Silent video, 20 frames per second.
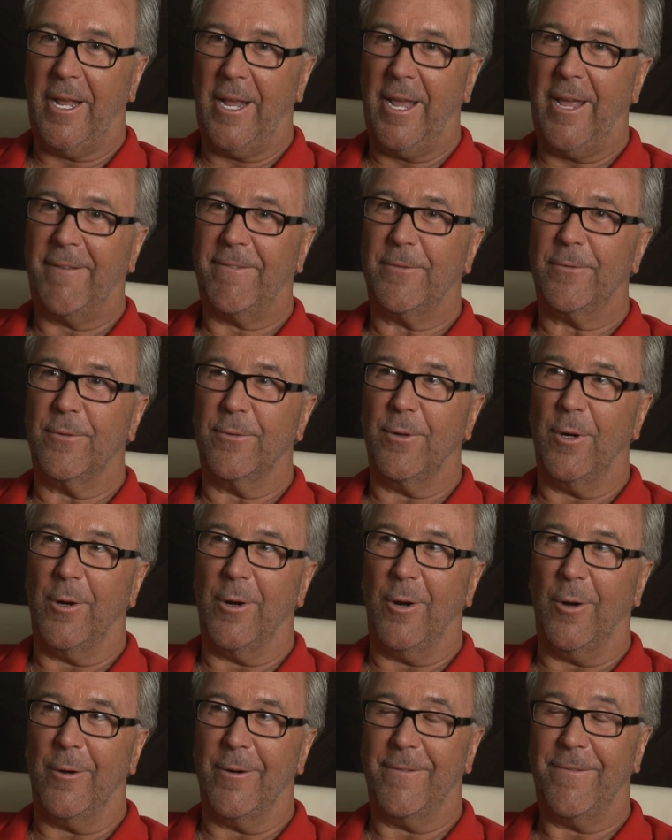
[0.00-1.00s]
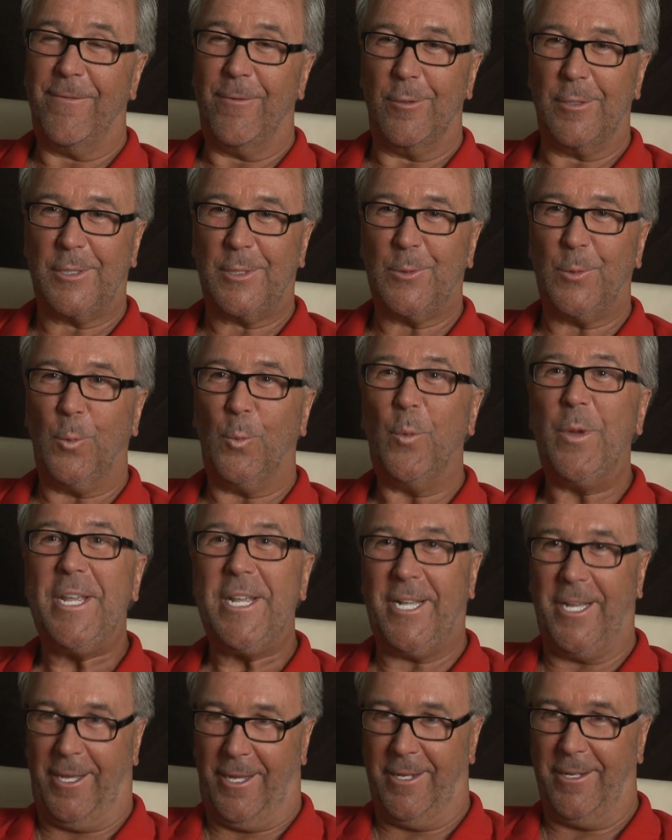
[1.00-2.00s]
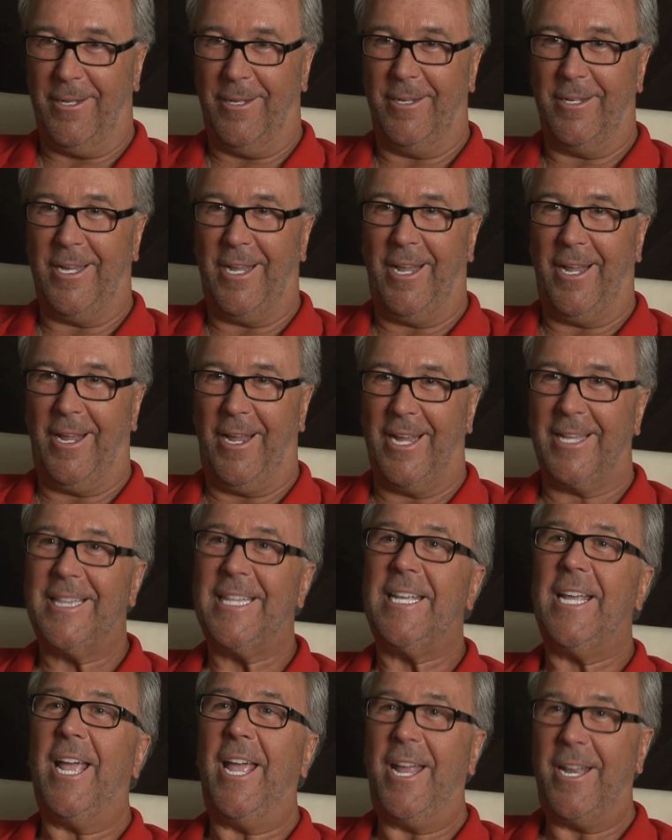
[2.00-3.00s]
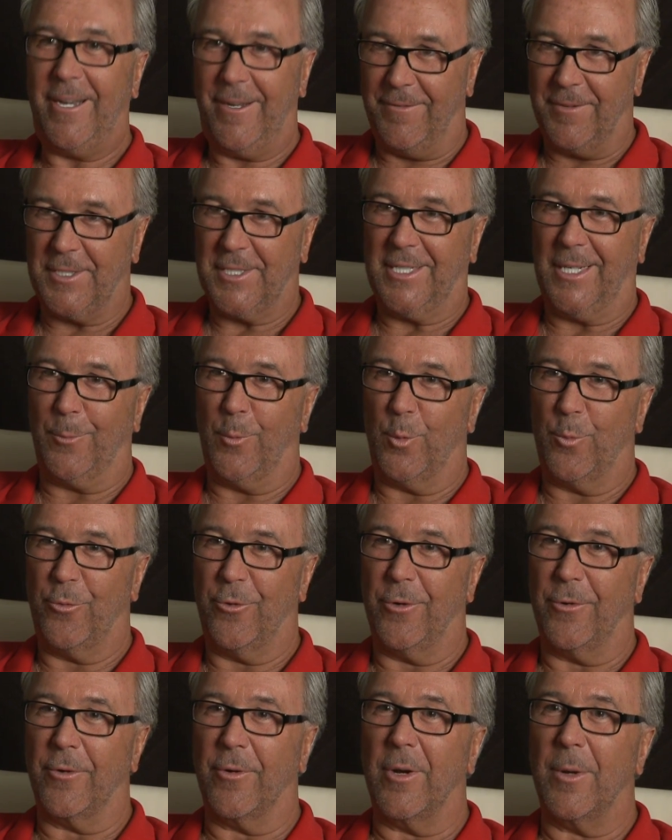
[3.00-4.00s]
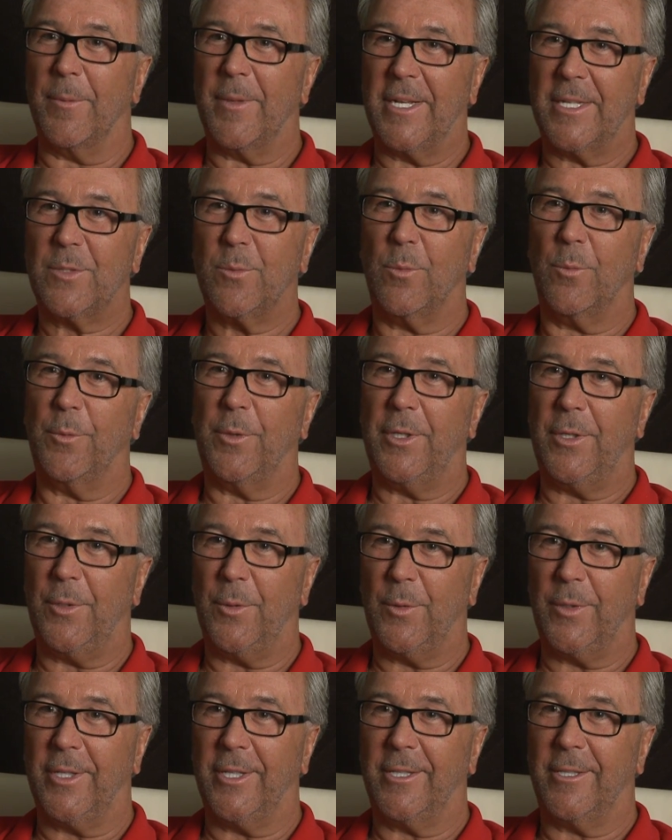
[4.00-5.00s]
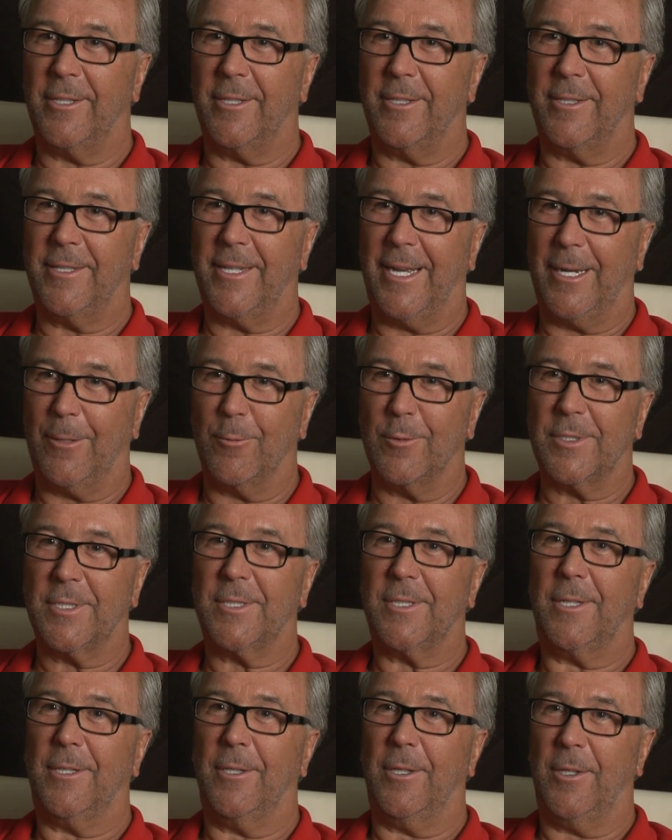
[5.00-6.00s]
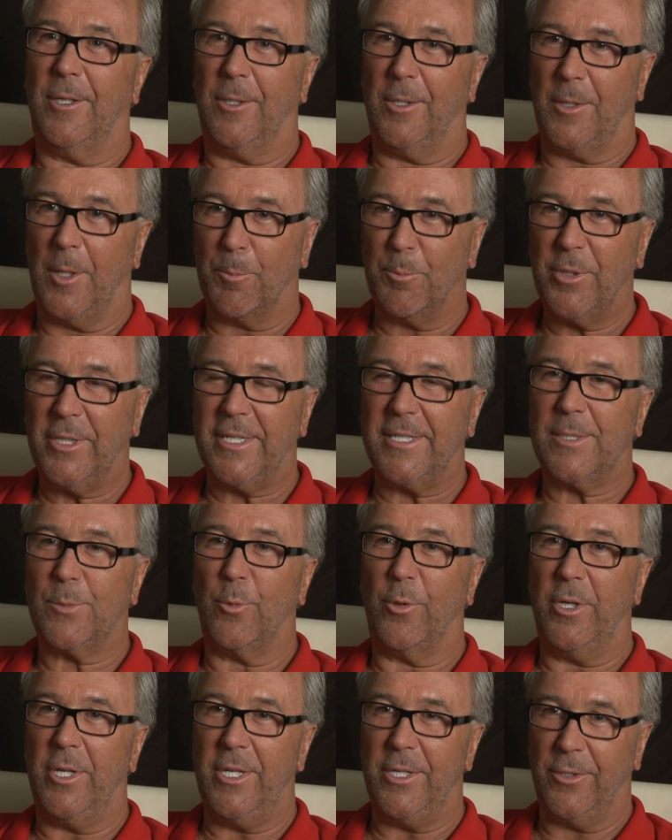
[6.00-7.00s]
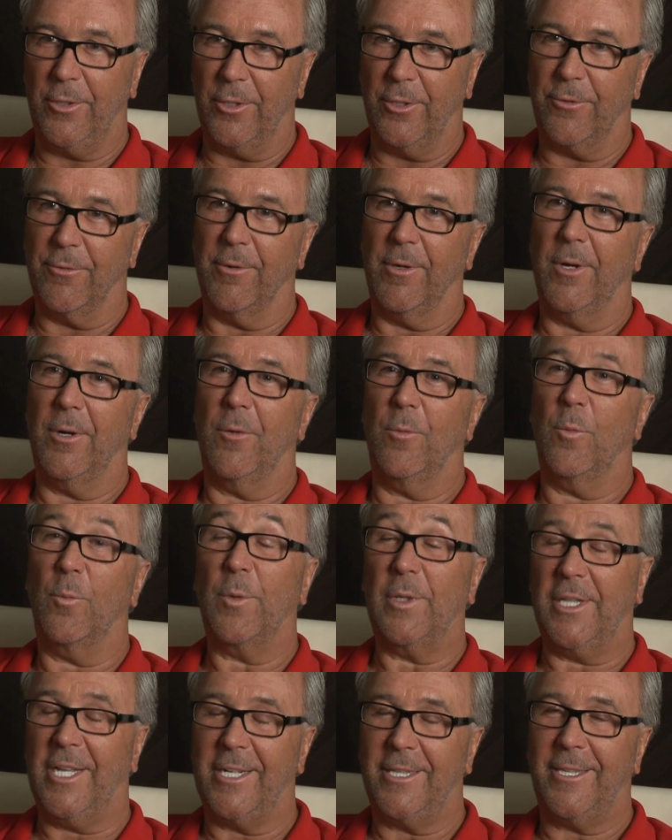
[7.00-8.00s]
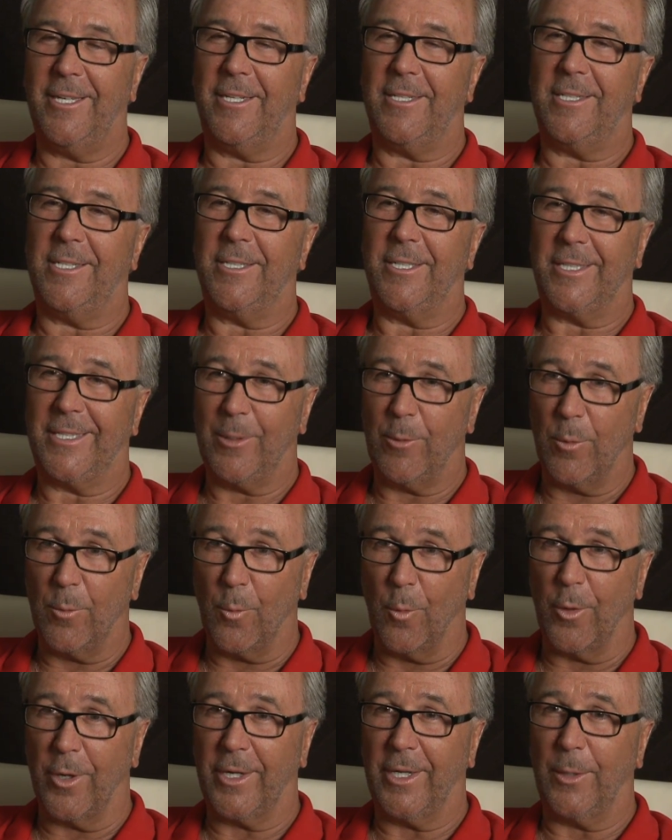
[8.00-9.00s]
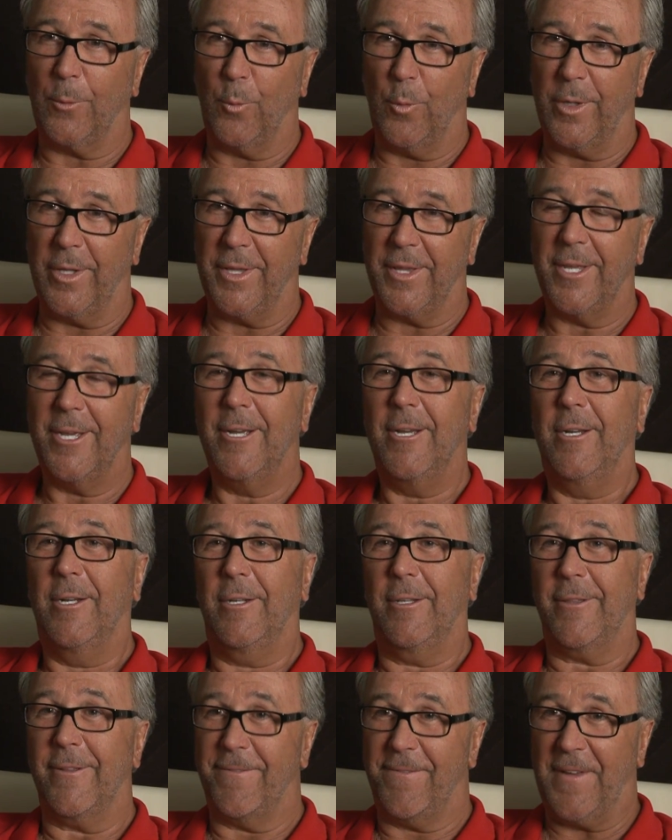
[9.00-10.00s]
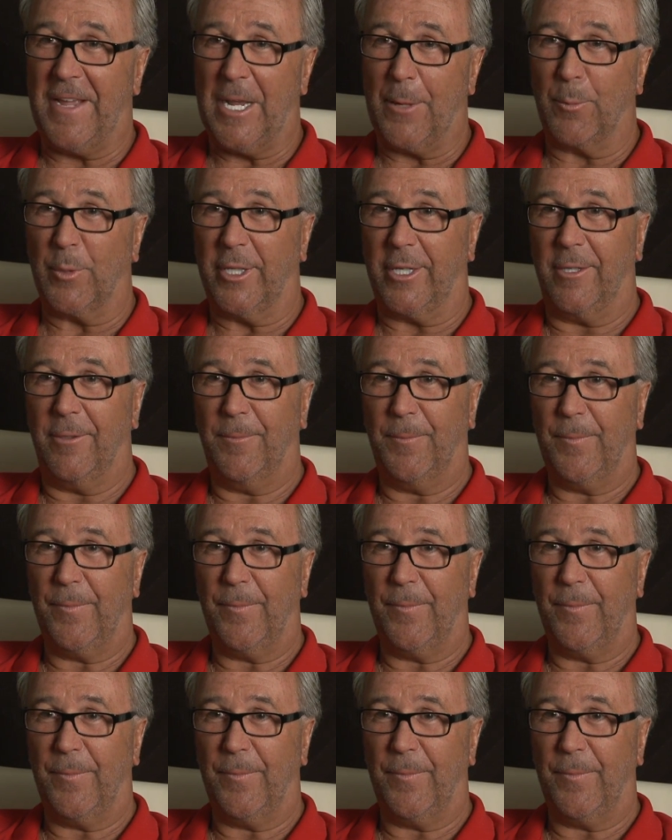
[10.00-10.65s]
After our first weekend at the end of his summer program, that's when we knew that was a place where he could grow, and we liked the idea that they were working with the family.